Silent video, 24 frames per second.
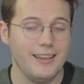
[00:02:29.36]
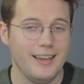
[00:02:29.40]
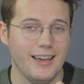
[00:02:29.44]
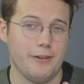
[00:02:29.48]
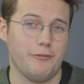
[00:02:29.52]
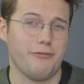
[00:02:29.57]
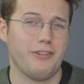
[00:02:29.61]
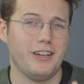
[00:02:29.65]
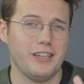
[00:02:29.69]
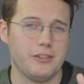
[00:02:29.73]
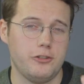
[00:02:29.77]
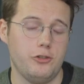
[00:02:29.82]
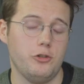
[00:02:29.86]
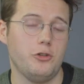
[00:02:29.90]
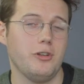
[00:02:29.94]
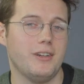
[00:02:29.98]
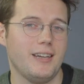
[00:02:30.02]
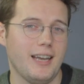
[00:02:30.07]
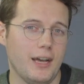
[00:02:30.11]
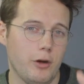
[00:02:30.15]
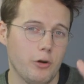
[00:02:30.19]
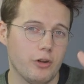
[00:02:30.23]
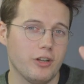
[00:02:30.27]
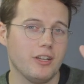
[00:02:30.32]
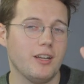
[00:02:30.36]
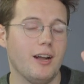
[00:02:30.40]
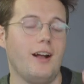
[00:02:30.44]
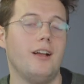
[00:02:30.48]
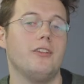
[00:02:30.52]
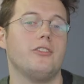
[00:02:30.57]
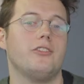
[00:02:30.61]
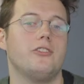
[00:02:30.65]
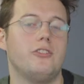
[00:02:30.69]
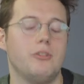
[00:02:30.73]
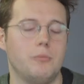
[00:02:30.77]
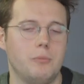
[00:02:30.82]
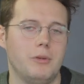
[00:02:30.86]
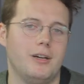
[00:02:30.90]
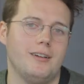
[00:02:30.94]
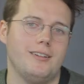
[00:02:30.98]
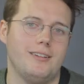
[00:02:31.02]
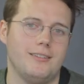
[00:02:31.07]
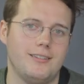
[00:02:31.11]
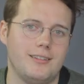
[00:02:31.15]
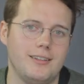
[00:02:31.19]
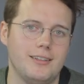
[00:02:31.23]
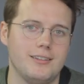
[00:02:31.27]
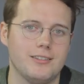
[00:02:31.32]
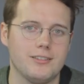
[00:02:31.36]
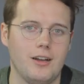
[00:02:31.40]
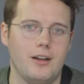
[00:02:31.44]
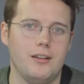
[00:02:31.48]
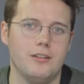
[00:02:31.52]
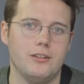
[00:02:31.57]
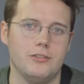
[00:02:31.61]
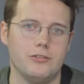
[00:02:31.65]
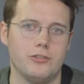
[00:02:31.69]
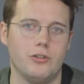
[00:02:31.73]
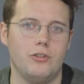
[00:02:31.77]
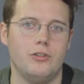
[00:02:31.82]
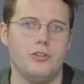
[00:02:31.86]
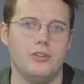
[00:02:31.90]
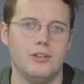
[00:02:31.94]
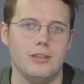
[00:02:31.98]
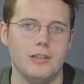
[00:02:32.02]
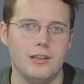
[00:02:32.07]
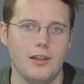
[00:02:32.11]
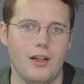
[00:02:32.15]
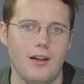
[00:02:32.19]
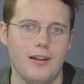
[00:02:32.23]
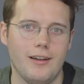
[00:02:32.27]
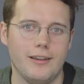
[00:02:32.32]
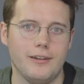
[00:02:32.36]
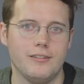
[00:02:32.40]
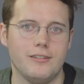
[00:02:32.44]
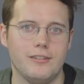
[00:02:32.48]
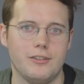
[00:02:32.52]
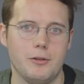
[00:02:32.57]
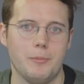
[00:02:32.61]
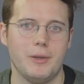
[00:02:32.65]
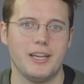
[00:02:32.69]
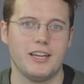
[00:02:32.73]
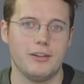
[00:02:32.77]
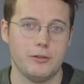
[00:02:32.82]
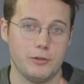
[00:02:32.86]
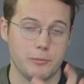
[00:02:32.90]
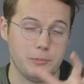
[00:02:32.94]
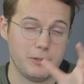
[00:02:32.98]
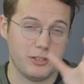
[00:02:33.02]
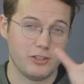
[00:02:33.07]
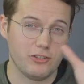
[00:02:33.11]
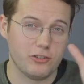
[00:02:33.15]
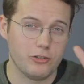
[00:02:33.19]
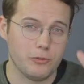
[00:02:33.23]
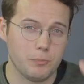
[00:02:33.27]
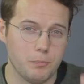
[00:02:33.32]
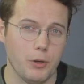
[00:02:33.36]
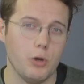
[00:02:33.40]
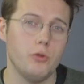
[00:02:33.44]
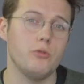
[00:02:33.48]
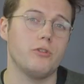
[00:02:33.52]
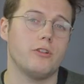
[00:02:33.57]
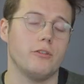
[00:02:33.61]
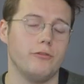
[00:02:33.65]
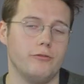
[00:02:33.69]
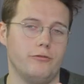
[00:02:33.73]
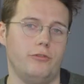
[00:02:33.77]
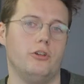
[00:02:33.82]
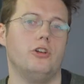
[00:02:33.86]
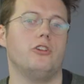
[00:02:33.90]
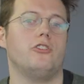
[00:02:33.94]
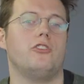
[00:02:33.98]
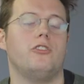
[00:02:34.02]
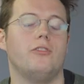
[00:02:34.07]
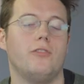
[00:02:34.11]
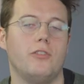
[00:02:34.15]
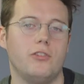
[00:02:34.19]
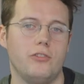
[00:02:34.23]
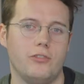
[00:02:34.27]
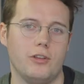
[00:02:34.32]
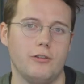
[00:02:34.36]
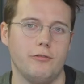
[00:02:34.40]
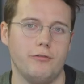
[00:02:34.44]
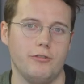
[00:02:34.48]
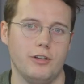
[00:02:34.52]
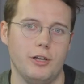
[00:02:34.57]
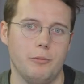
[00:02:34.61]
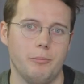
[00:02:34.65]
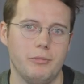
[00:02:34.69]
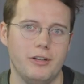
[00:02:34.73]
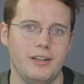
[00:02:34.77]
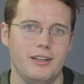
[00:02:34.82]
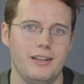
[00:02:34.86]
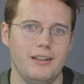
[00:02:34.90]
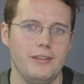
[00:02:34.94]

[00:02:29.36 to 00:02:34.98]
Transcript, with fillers: And in fact, you can now customize these colors online to make it a bespoke version of the Z Flip